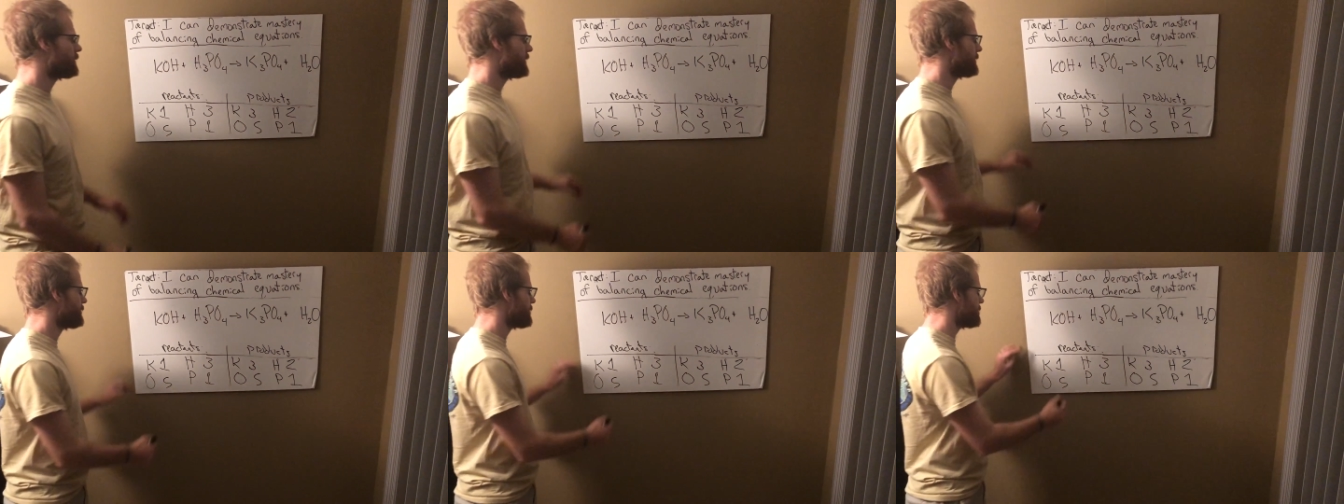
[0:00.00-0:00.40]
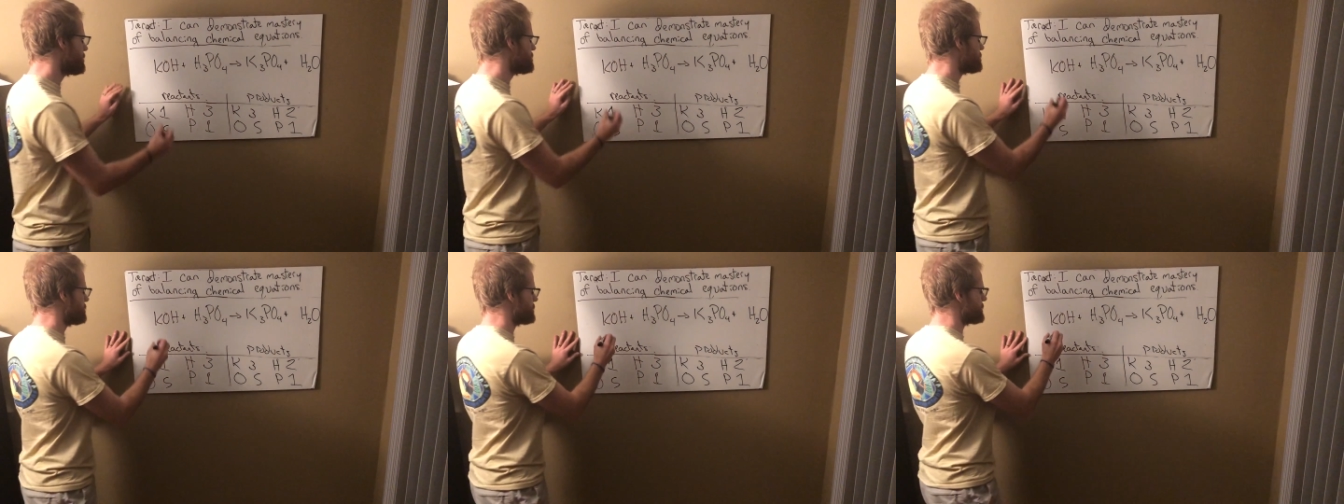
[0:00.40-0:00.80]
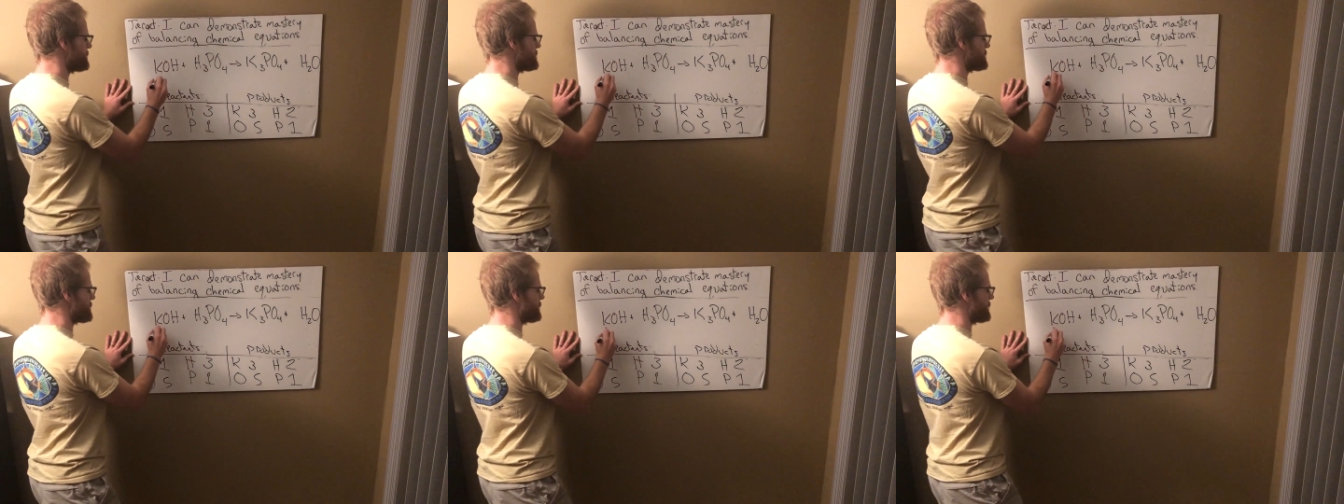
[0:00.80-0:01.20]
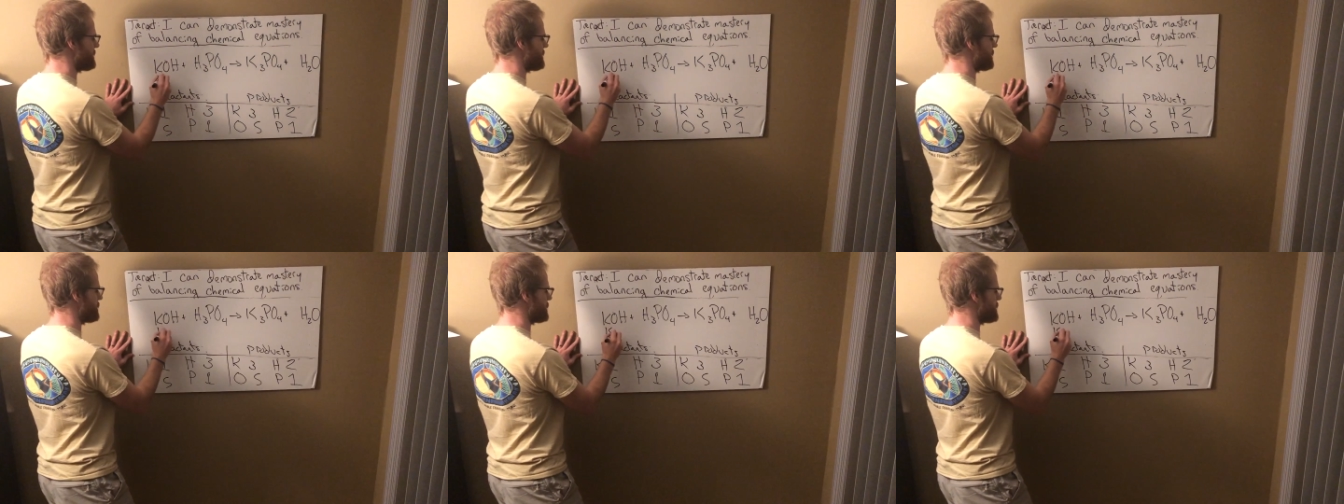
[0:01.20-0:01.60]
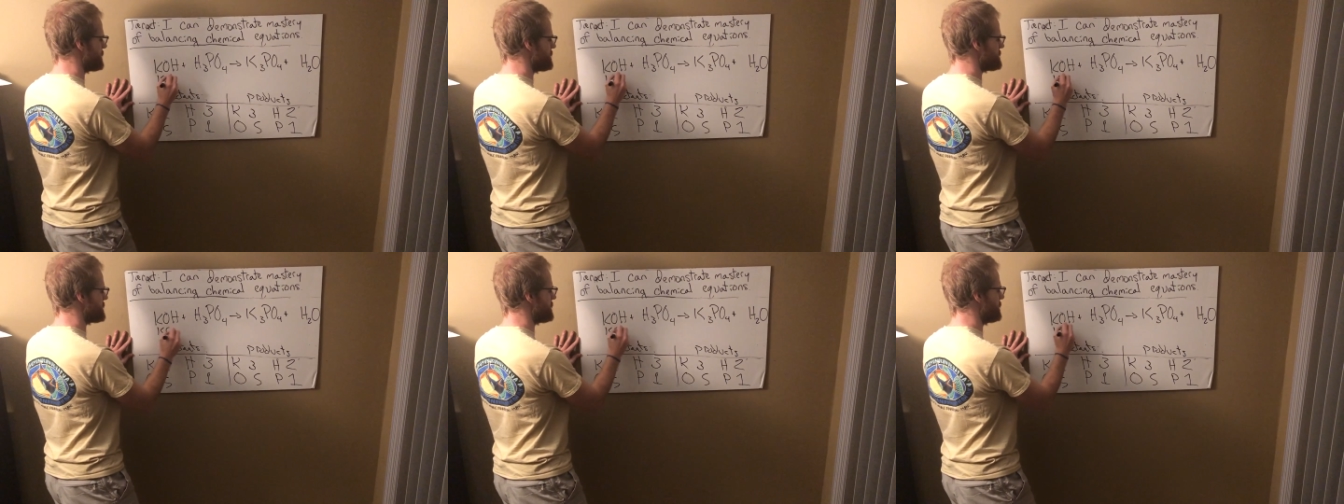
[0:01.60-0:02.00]
in one place, which means it'll be fairly
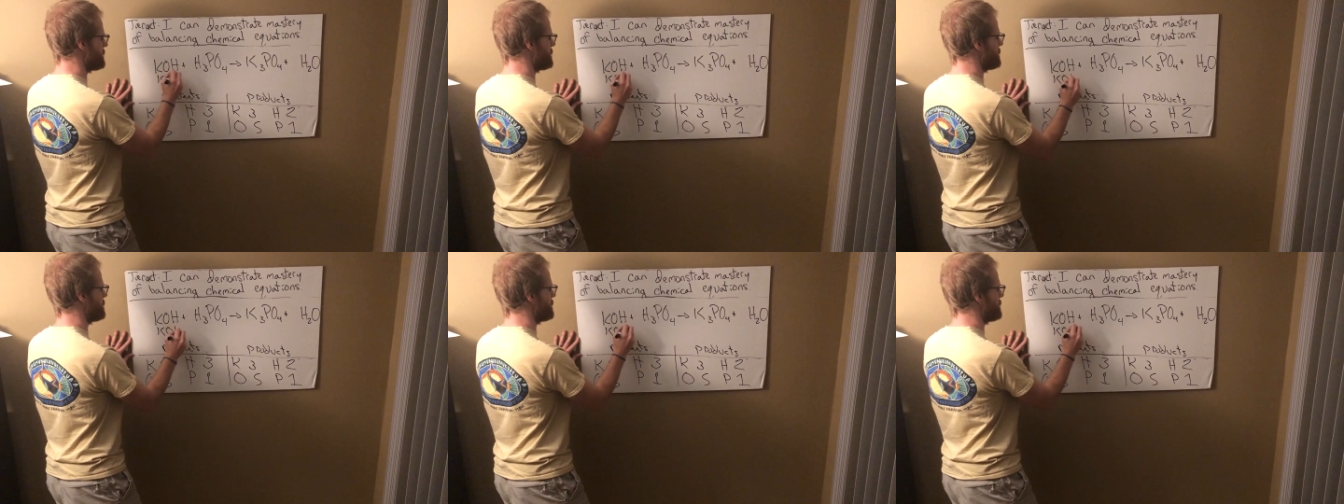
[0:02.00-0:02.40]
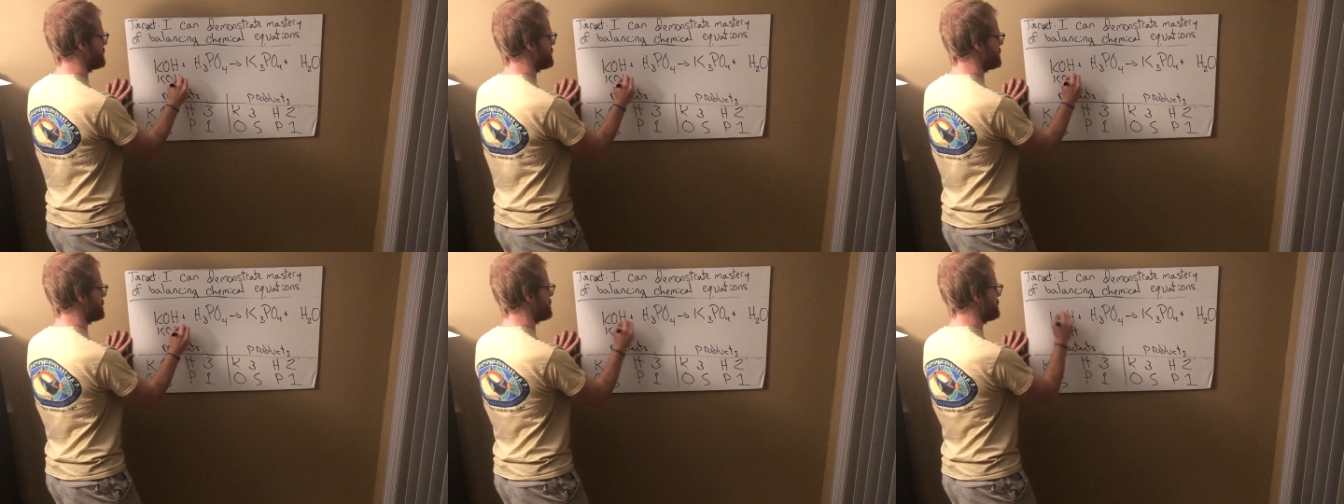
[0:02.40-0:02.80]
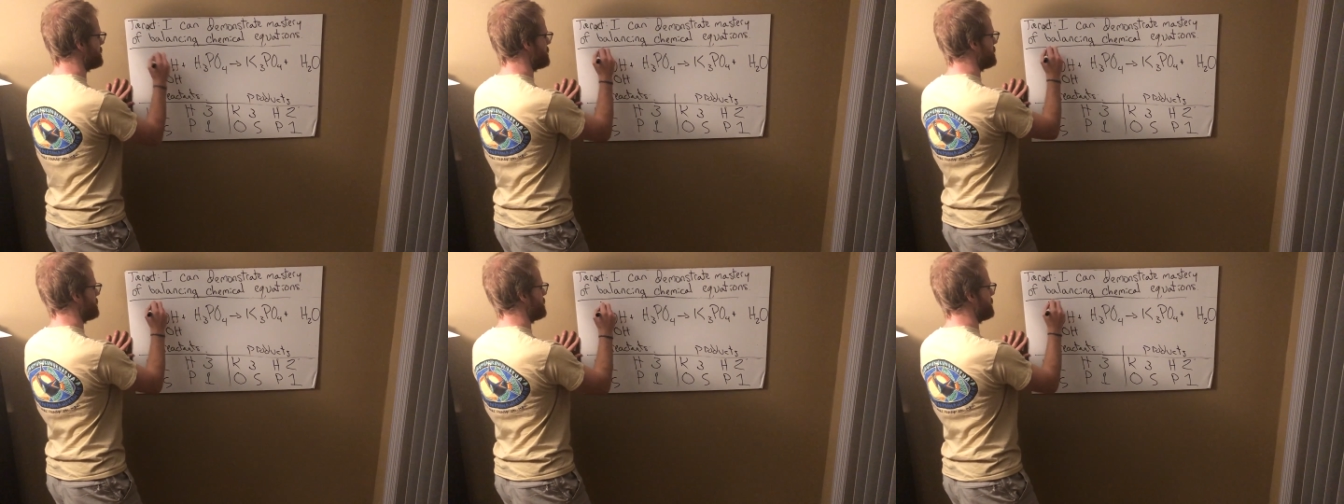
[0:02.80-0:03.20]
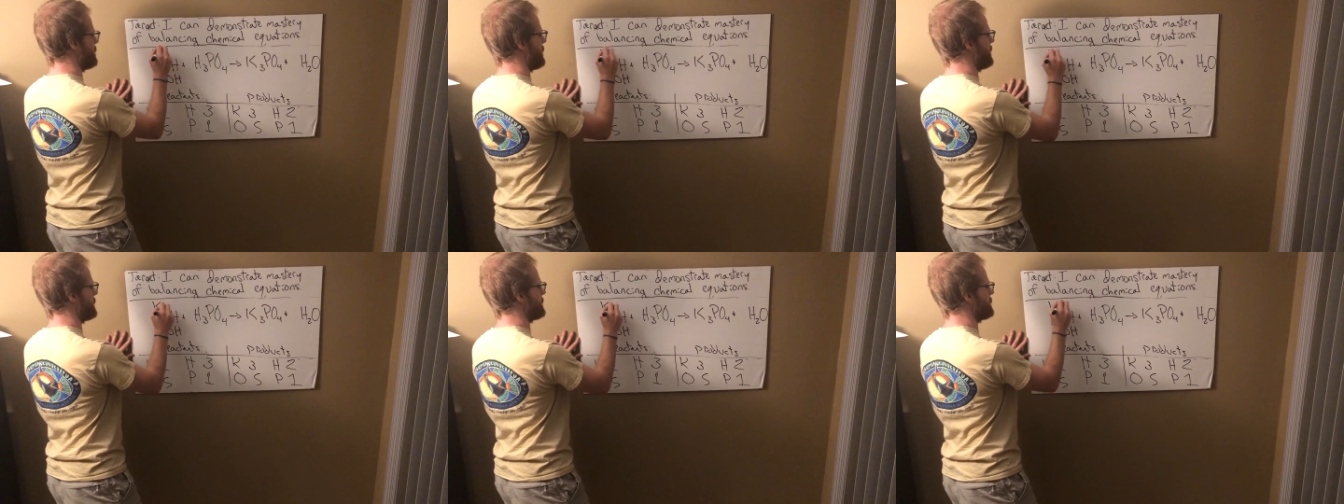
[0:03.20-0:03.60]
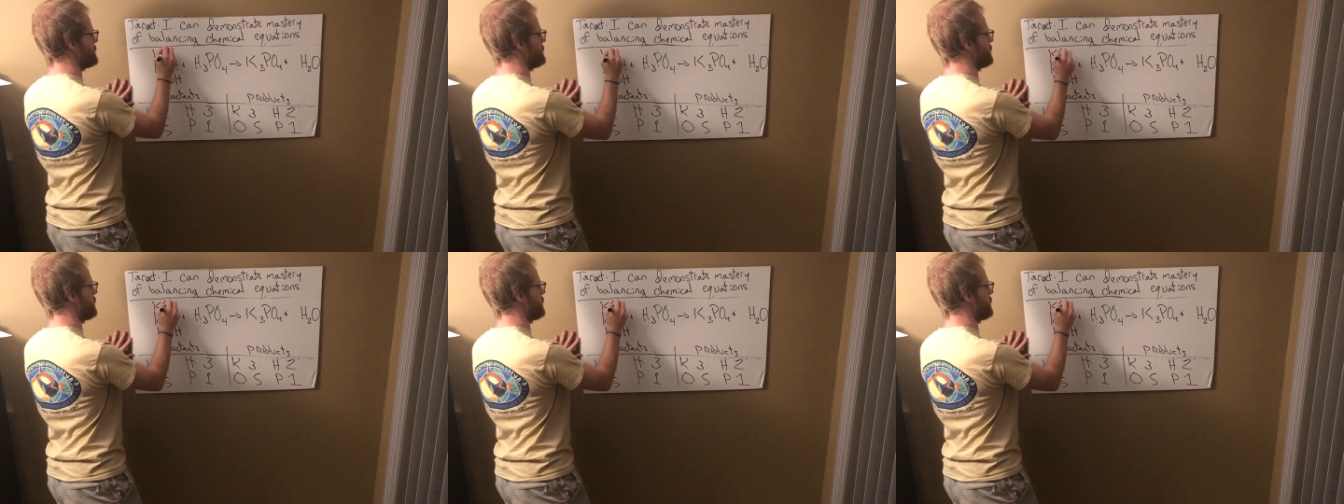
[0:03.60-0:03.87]
easy. Adding 2